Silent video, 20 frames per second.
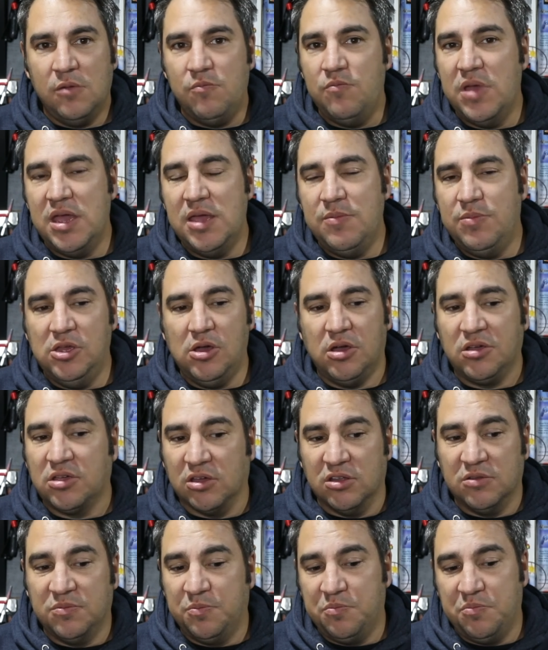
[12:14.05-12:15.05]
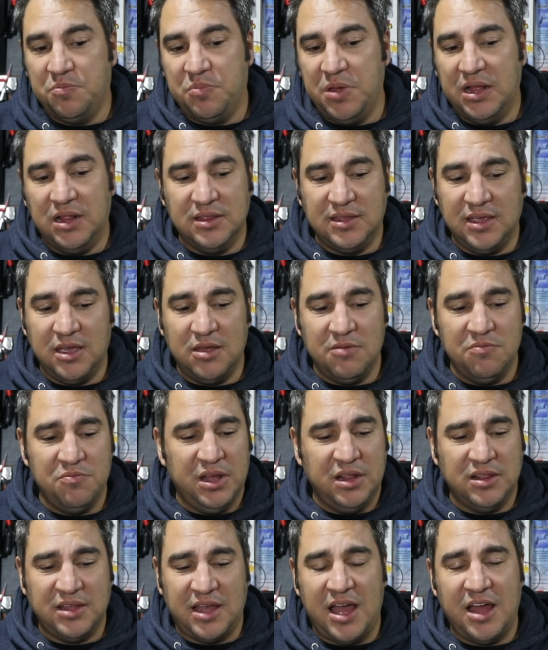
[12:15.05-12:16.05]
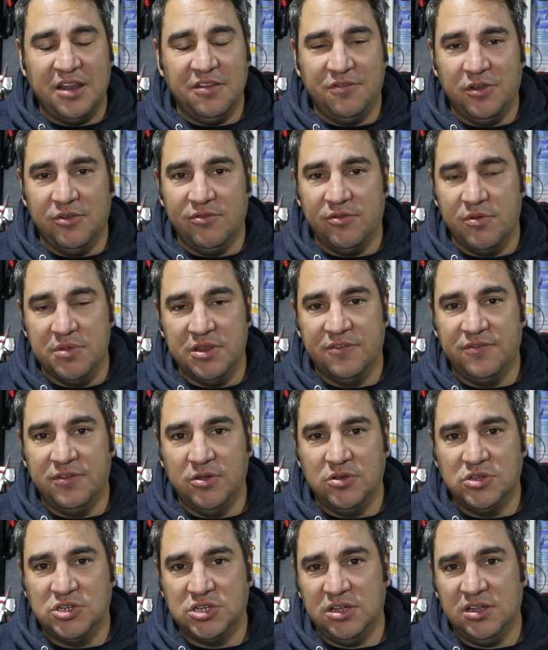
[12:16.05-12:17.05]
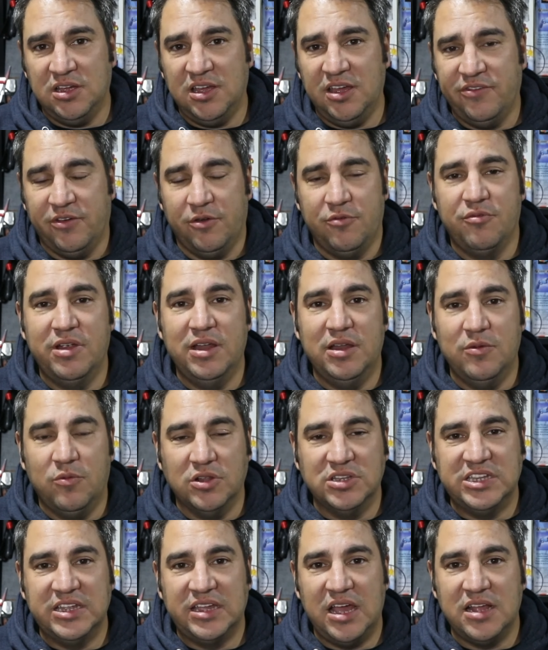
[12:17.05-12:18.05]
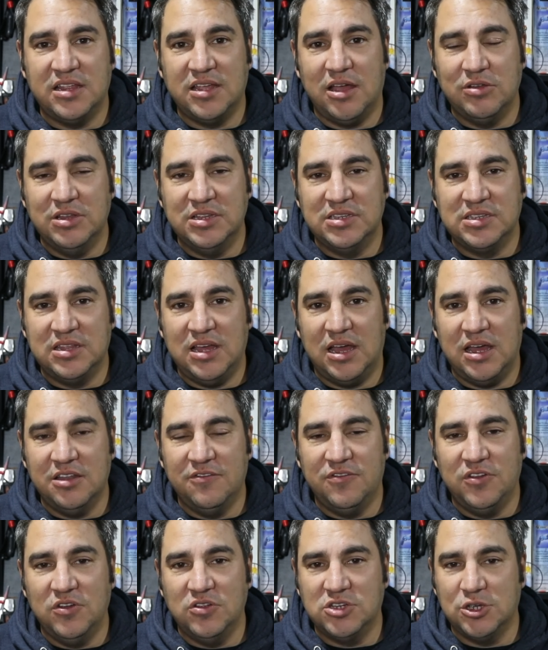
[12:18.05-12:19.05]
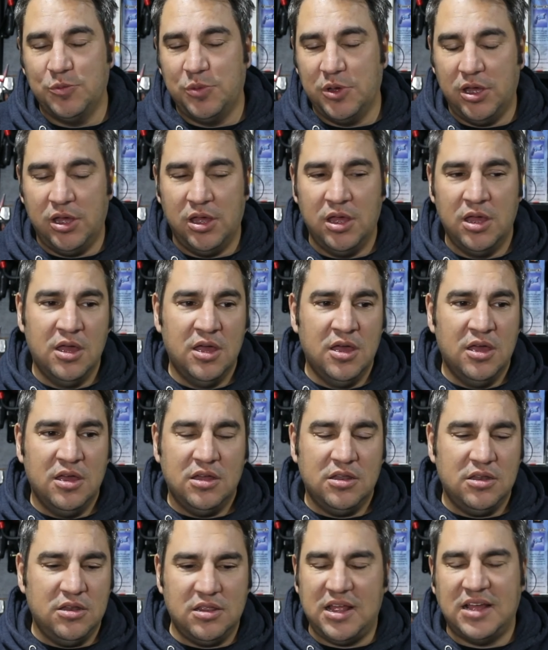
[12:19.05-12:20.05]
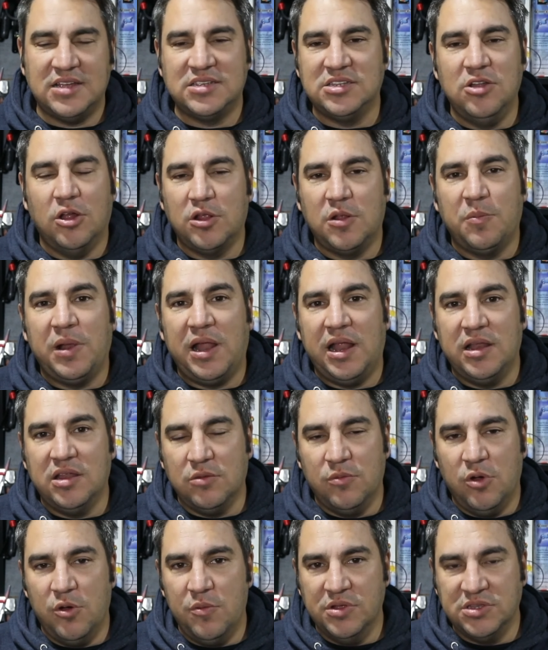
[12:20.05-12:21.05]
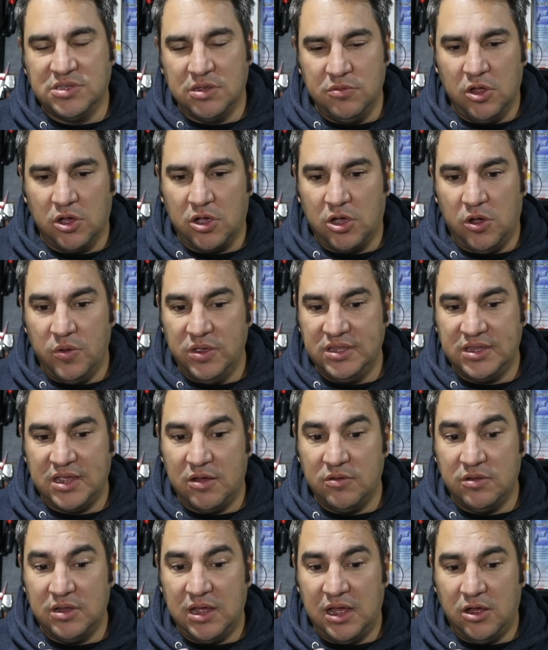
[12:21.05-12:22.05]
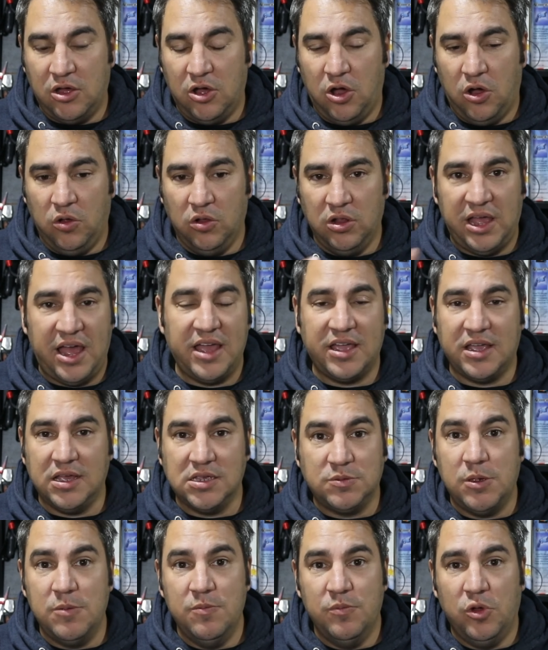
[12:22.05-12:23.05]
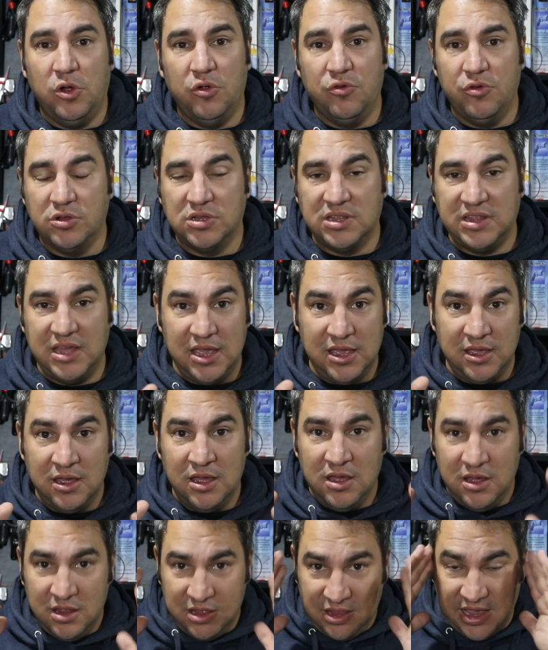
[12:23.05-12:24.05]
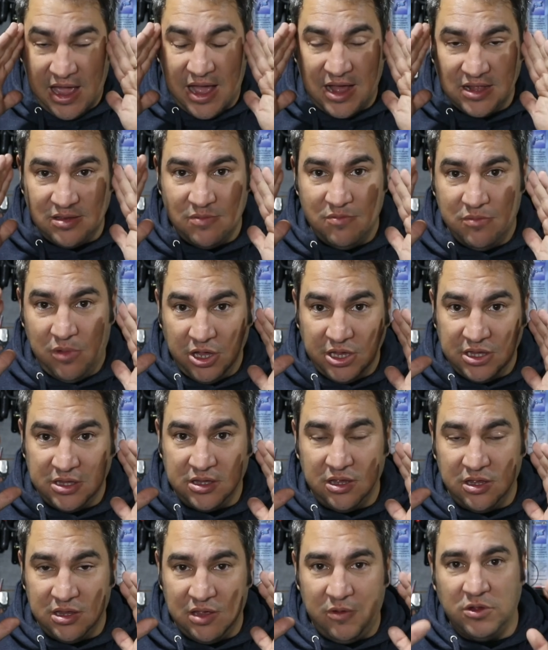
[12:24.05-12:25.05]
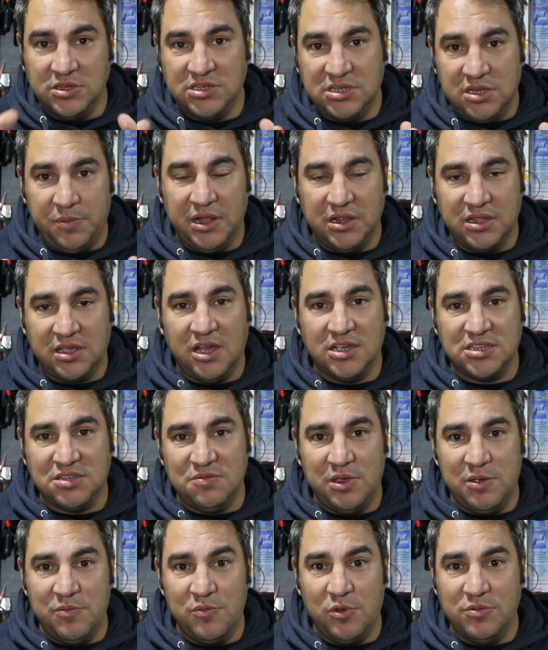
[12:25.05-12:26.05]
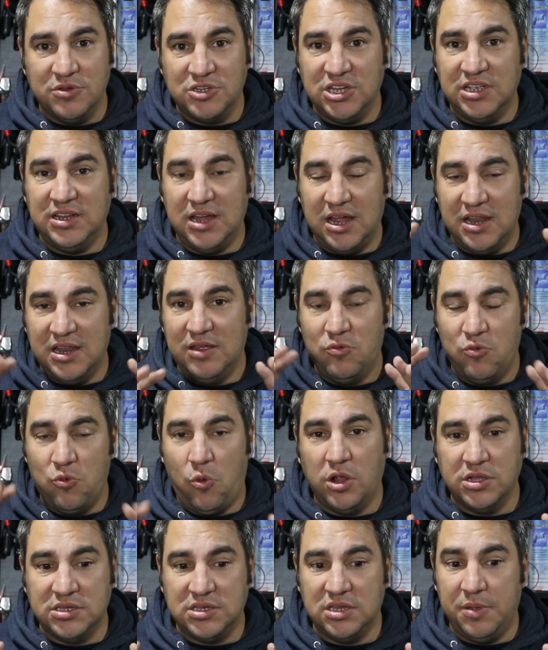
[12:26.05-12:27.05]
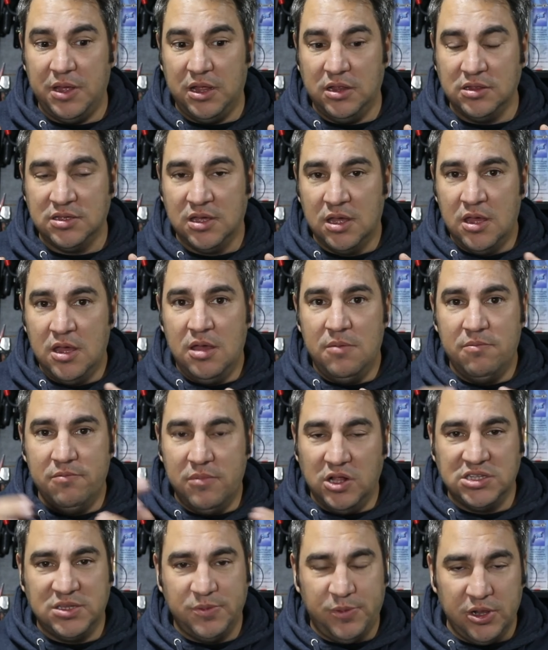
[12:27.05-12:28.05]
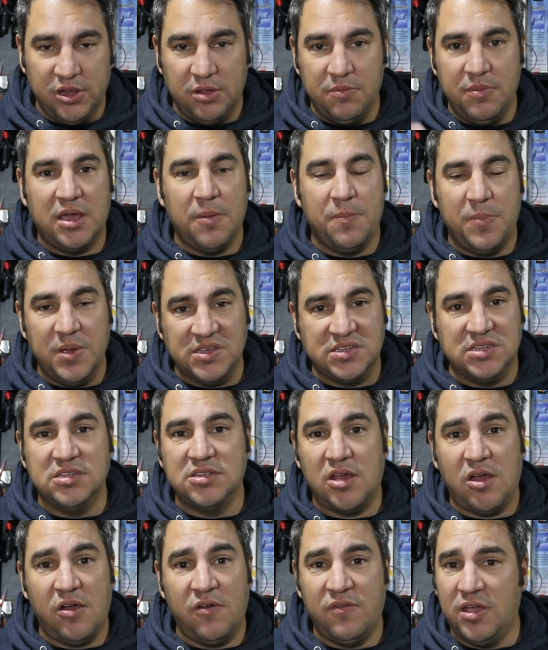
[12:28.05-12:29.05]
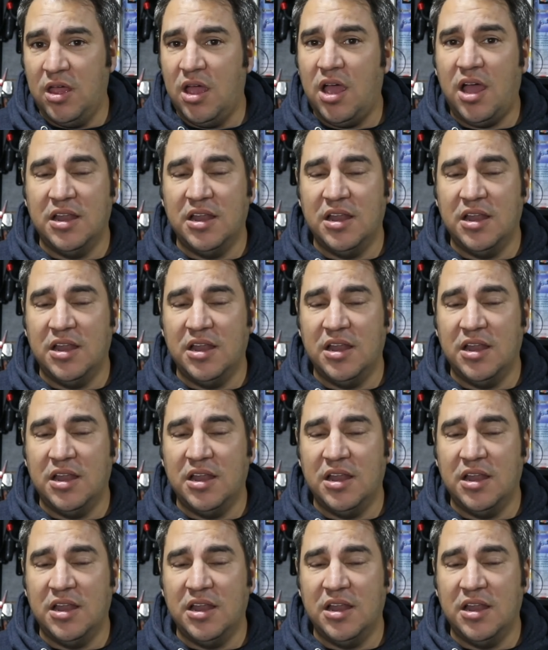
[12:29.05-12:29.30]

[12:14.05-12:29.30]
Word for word: Maybe I could build it and build a handful of them in the future if I really wanted to get down into that in the future, but that's not the plan at the moment. I'm not going down that whole haggis pinball route. They they had in mind that they wanted to build a custom pinball machine and they wanted to build multiple and make a business out of it.